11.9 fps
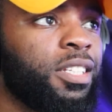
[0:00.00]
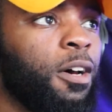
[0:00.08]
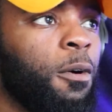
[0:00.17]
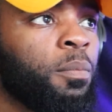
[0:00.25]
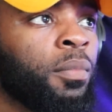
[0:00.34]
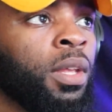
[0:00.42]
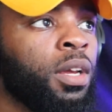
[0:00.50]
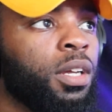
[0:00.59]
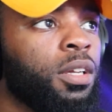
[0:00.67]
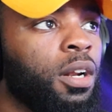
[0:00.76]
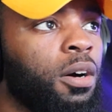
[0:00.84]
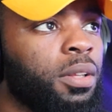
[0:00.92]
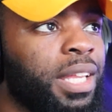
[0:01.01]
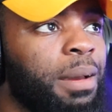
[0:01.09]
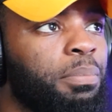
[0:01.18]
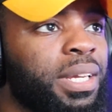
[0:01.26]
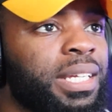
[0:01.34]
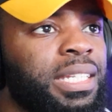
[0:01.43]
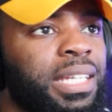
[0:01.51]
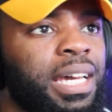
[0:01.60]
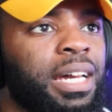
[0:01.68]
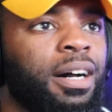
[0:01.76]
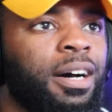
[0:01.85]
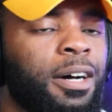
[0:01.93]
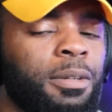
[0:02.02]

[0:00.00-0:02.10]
So that being said,